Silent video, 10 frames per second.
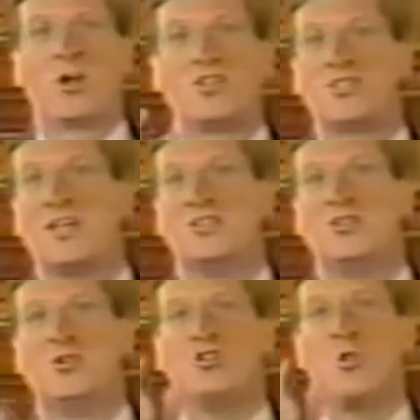we're going to
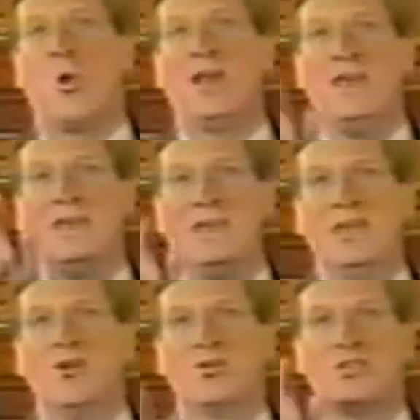sentence you to 20
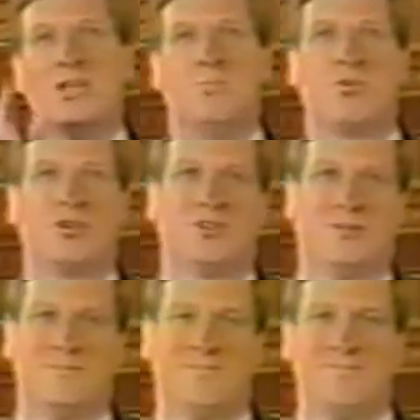years in
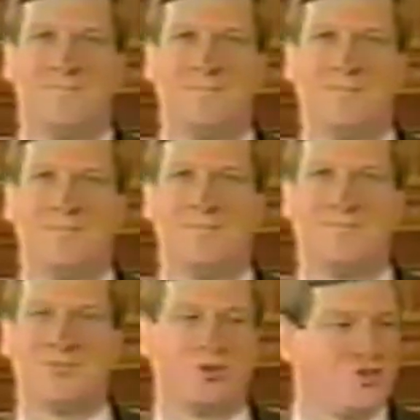prison.
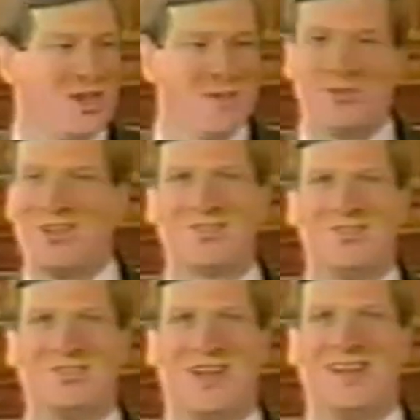So James
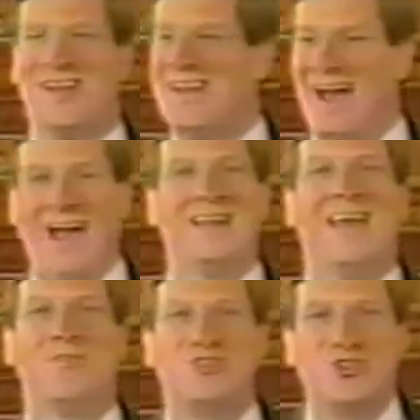Dixon said, I
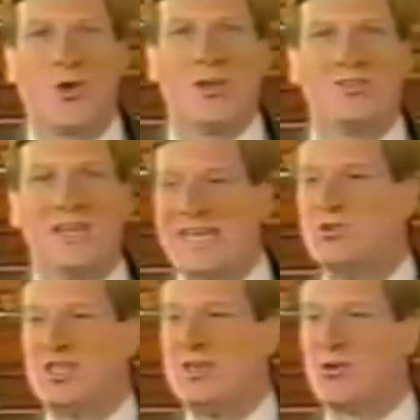didn't have a choice.
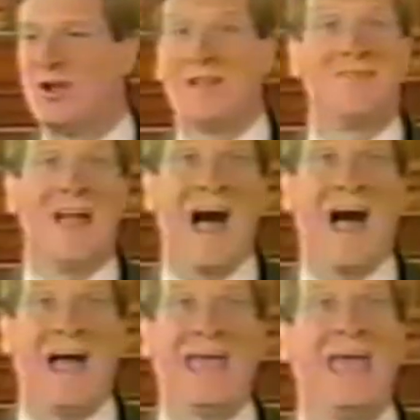It was either
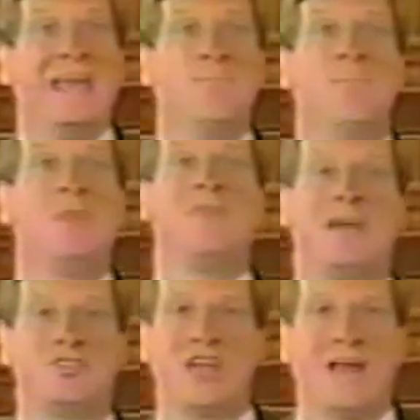lie and
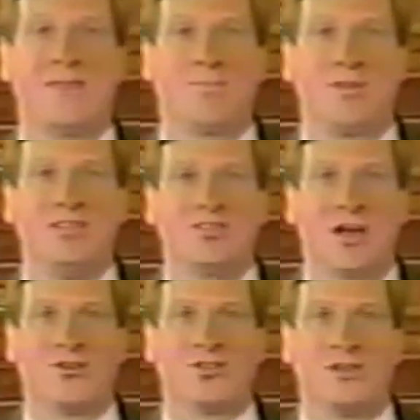admit that I shot the
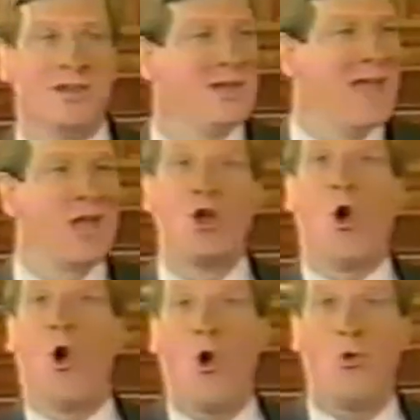police sergeant
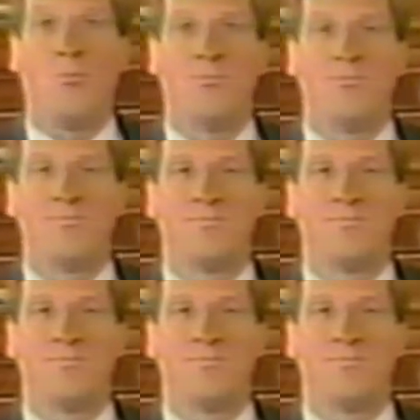and go home,